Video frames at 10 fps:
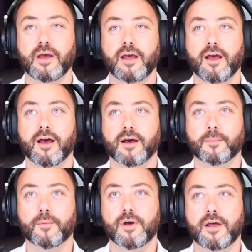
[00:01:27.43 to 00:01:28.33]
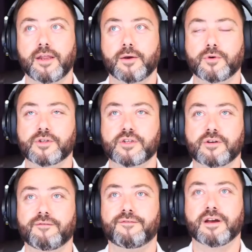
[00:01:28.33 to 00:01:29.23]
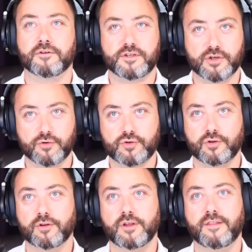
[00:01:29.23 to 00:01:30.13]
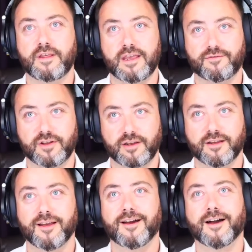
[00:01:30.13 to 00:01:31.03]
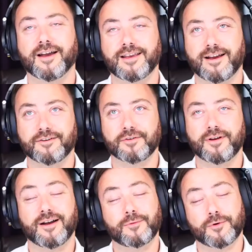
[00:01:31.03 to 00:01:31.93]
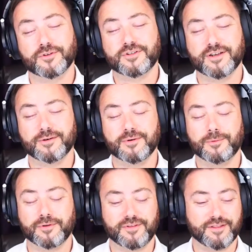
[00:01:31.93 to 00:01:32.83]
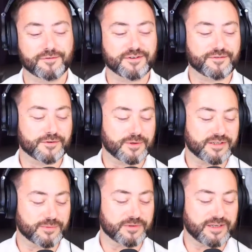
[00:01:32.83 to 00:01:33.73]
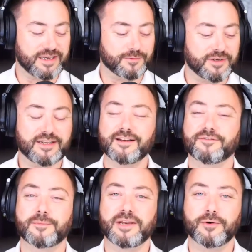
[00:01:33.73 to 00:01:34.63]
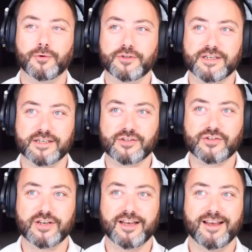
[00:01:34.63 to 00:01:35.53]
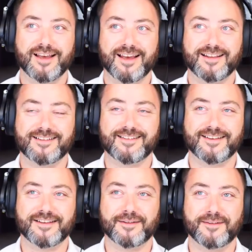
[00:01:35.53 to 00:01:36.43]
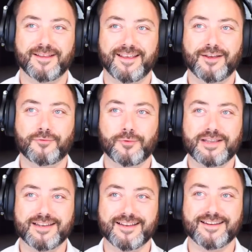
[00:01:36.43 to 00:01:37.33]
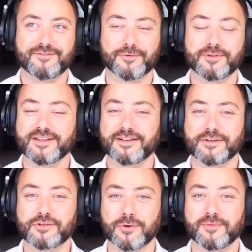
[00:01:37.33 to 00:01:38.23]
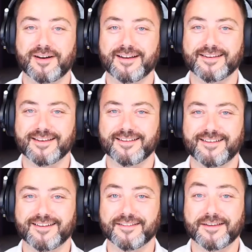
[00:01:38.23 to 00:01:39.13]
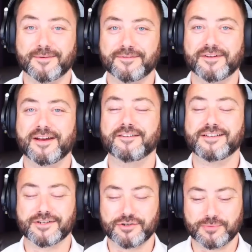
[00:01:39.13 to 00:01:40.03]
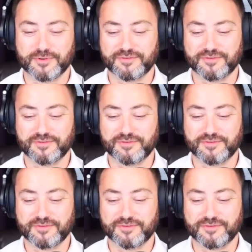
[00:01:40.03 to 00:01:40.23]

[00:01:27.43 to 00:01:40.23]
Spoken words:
And it was very social in the evening. I watched one of the other interviews where someone was like, "Yeah, we didn't have very many autists," and if we did, everyone did a good job of hiding it. They were very sociable,